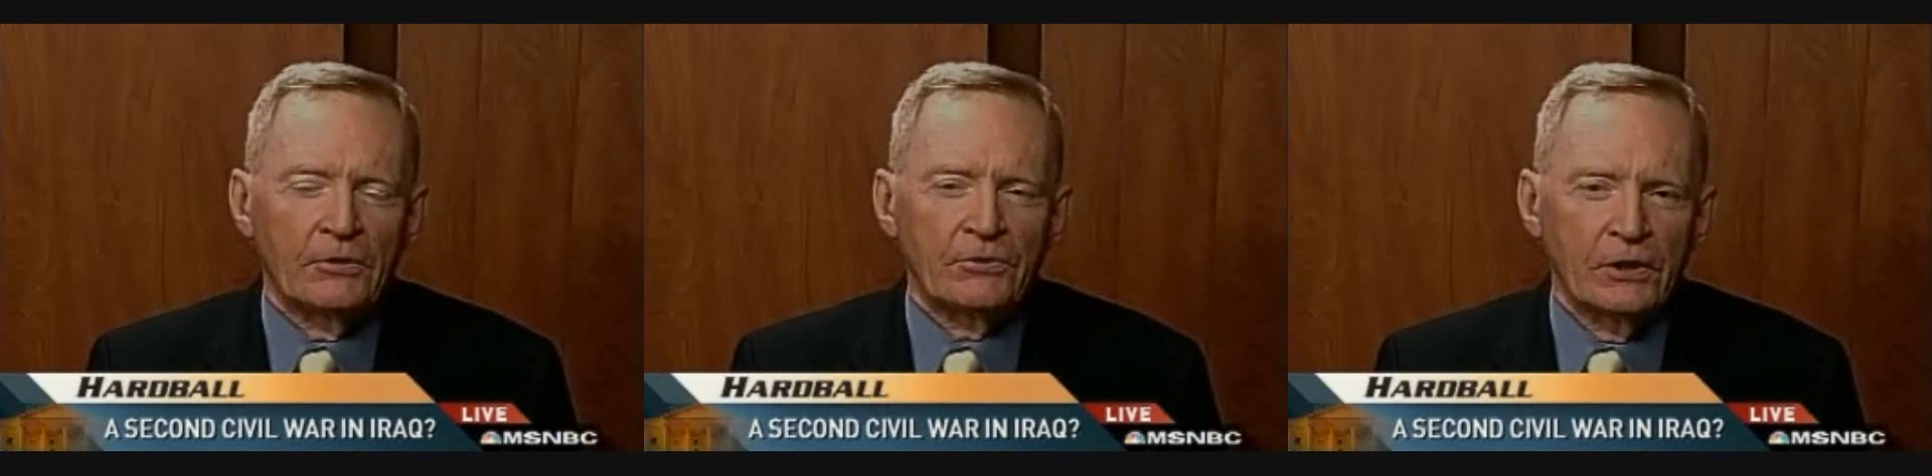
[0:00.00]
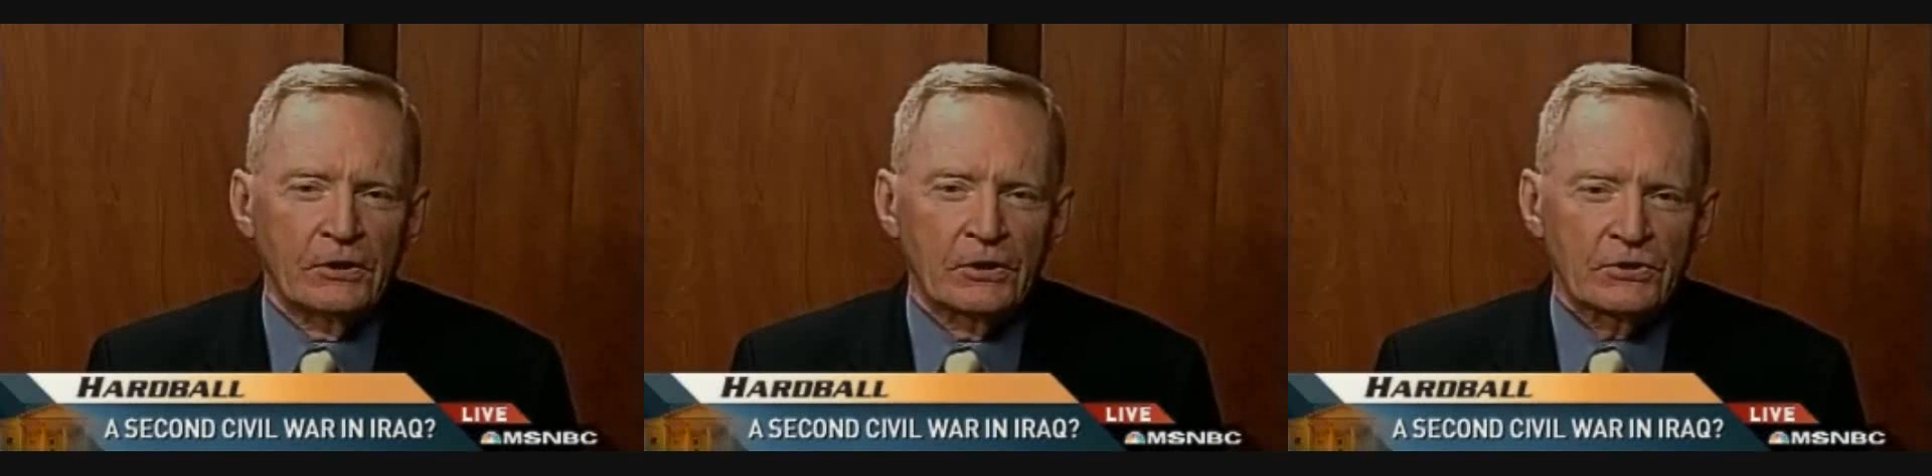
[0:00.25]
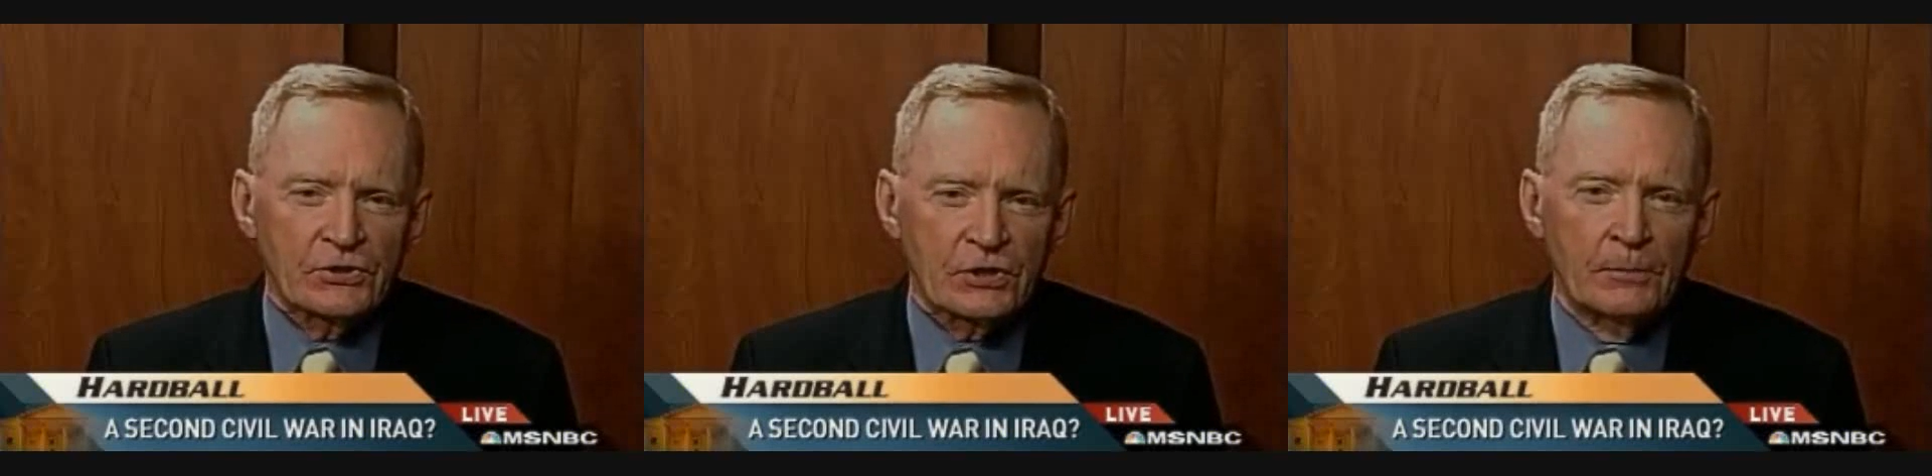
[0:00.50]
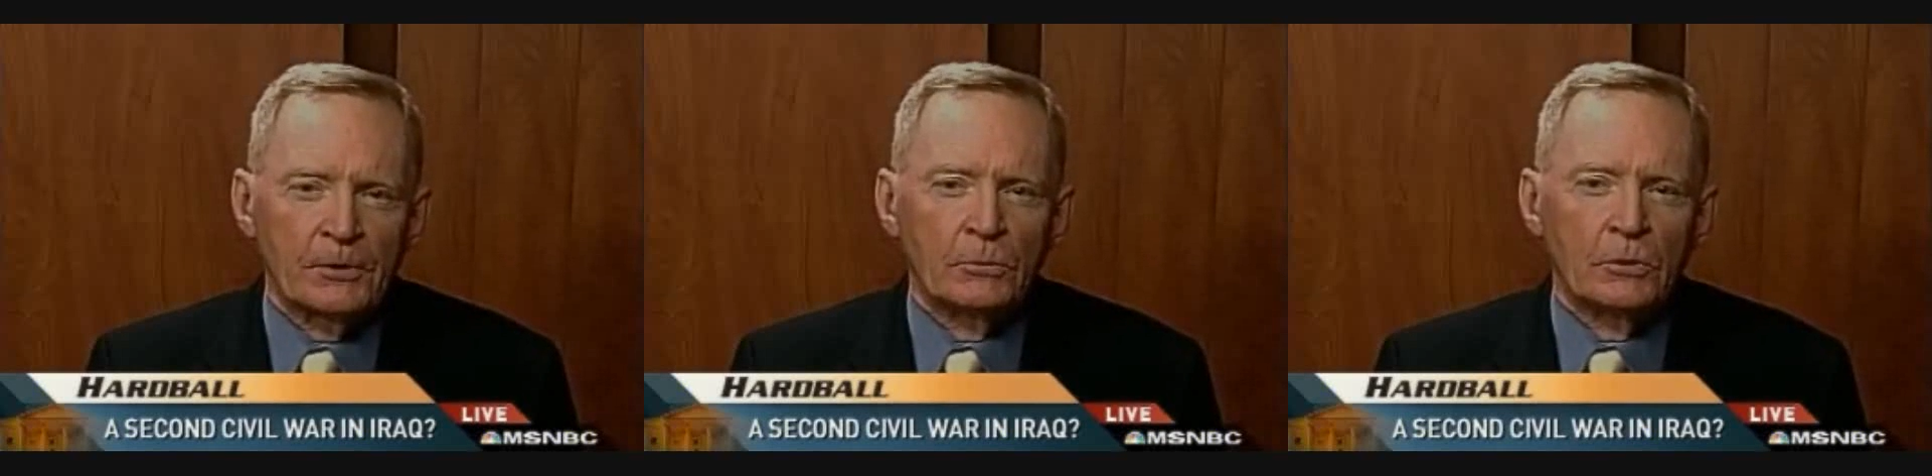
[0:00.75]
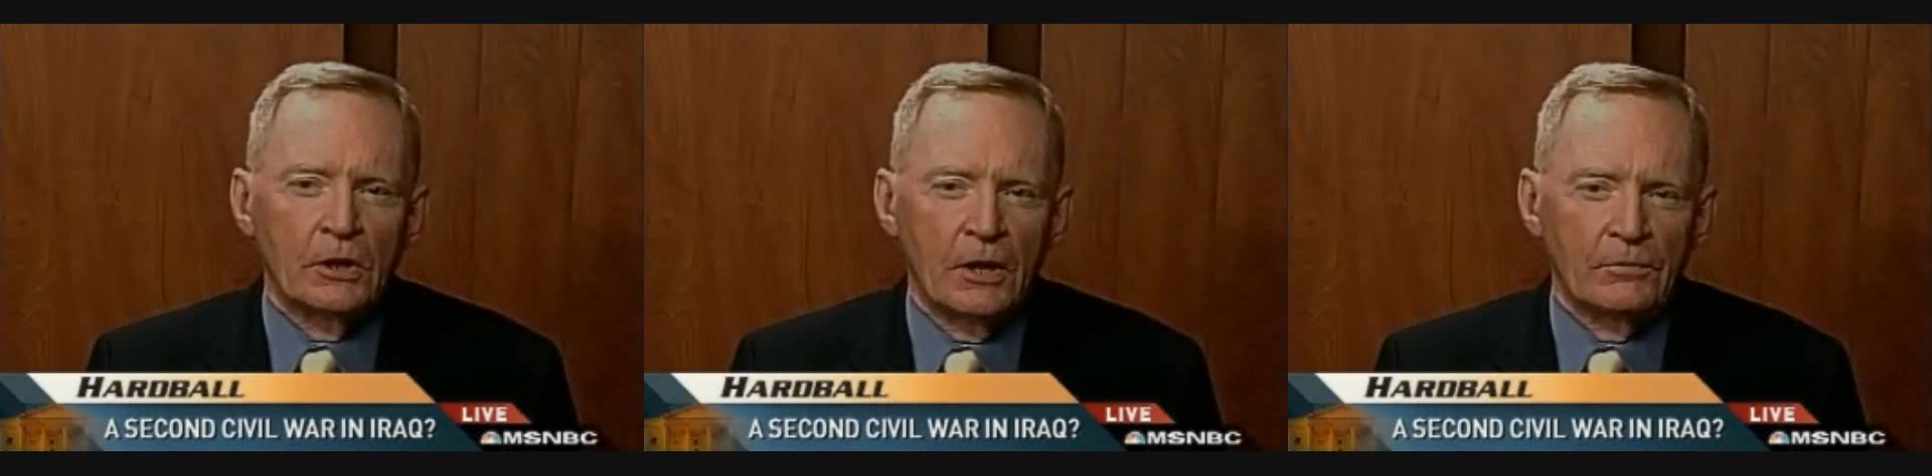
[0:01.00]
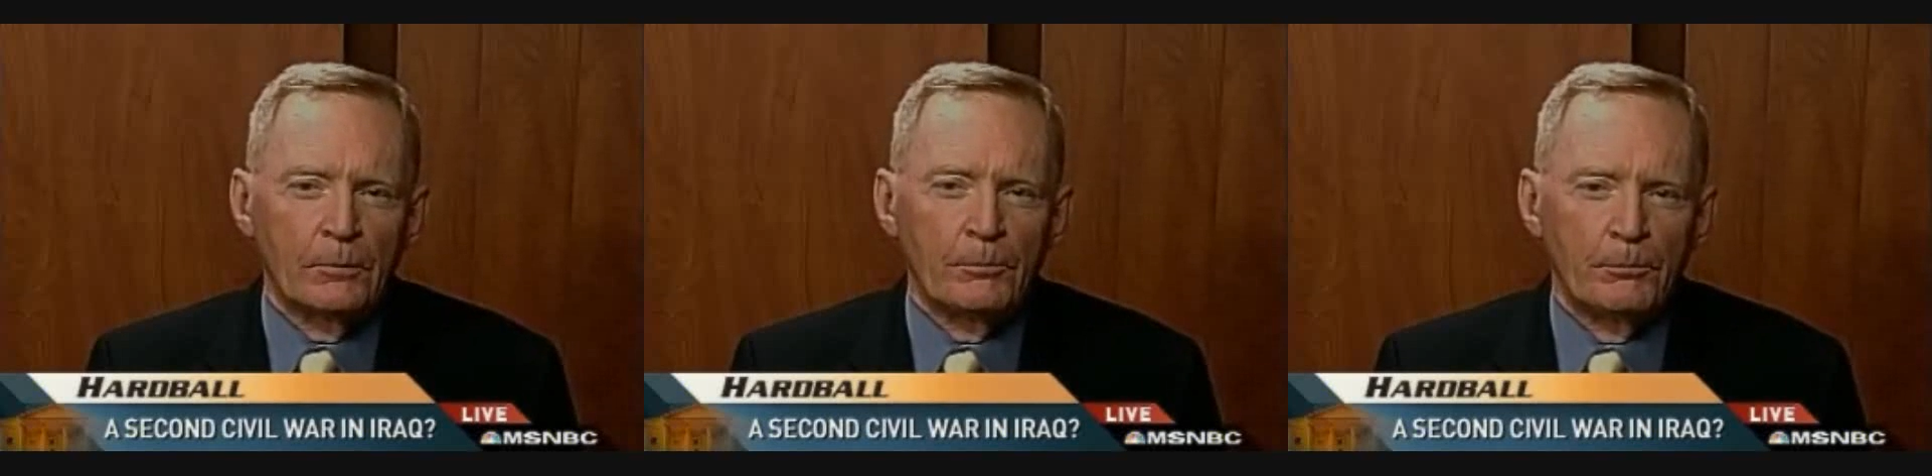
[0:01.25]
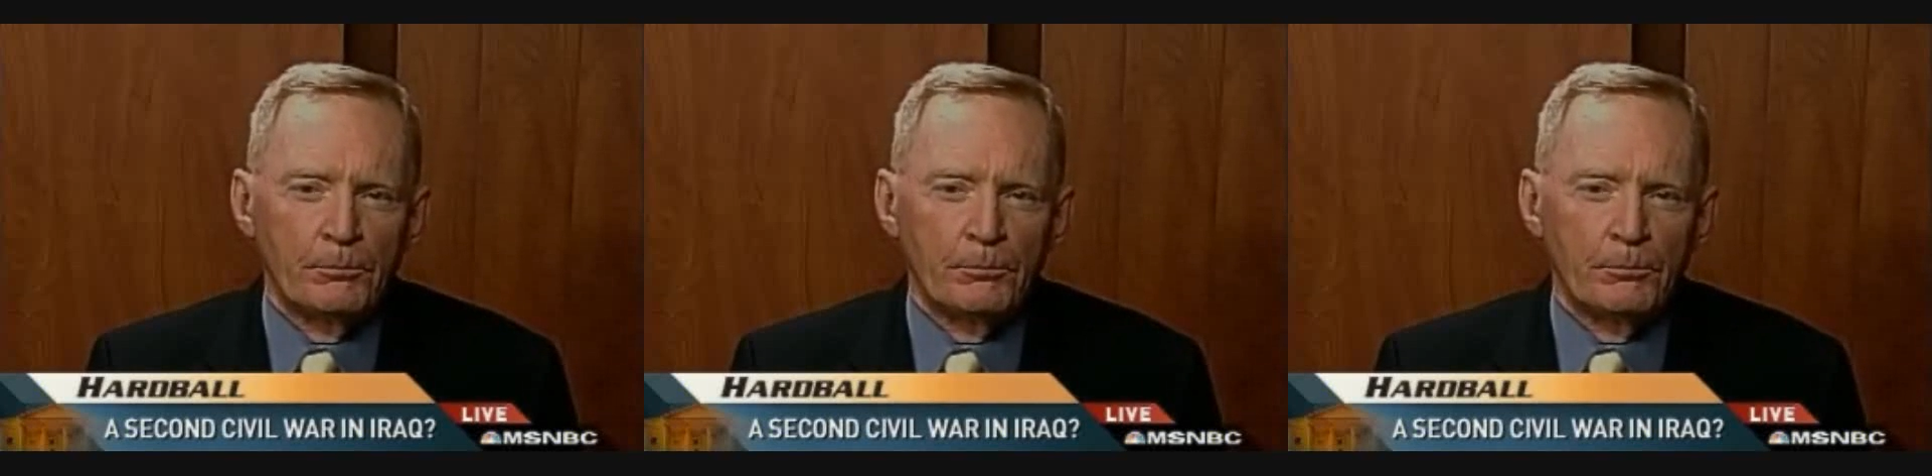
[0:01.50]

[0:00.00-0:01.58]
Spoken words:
I think this summer we'll have a